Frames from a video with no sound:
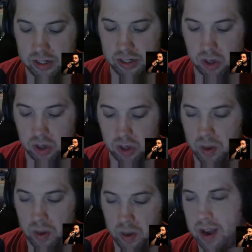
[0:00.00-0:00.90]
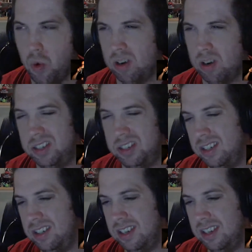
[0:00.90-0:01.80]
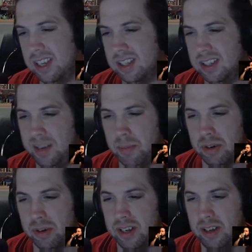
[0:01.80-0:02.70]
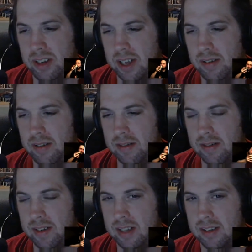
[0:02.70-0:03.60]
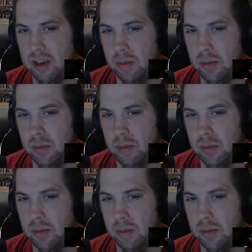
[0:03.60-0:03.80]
so we can keep track, you are 60%, you said, in